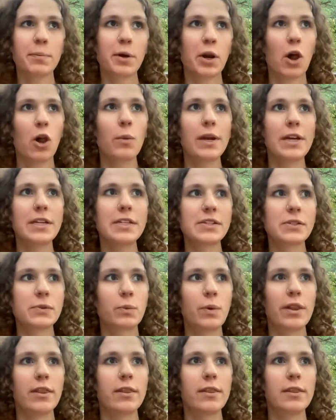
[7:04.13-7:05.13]
but always
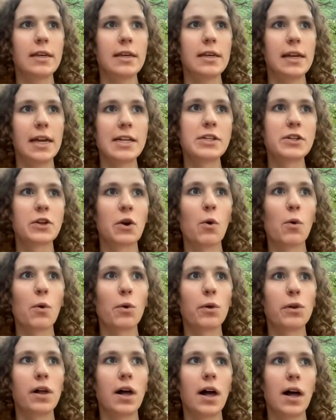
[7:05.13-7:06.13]
with the end
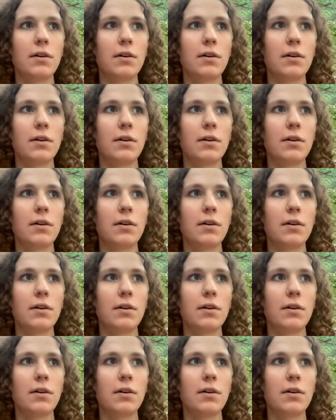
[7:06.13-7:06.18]
goal